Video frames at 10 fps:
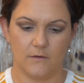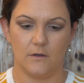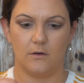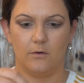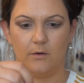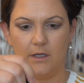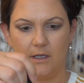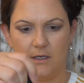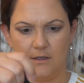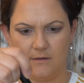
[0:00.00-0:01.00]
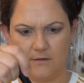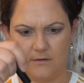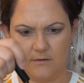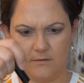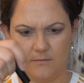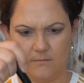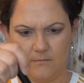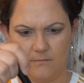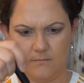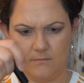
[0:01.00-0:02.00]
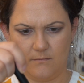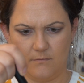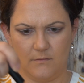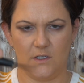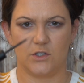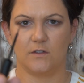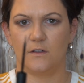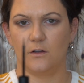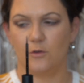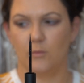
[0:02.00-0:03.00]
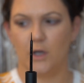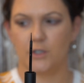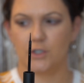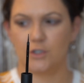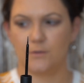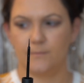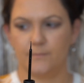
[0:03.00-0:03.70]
So, and it's just a little brush.